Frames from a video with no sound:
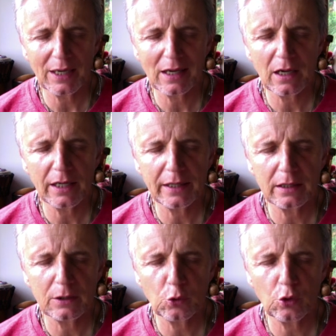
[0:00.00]
Take the
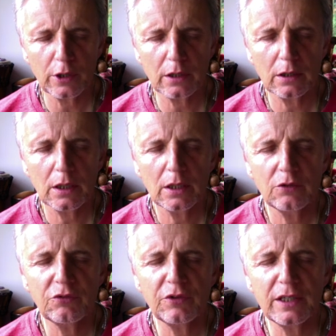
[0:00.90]
courage,
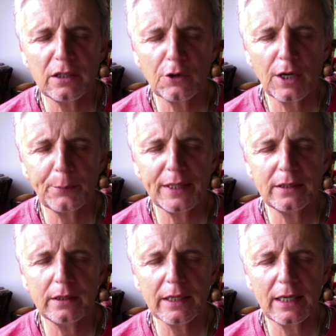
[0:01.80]
take
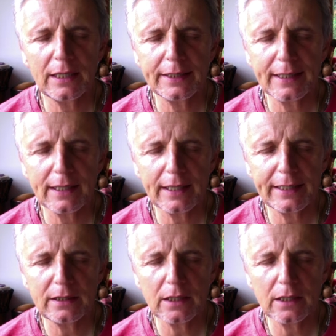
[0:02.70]
your truth,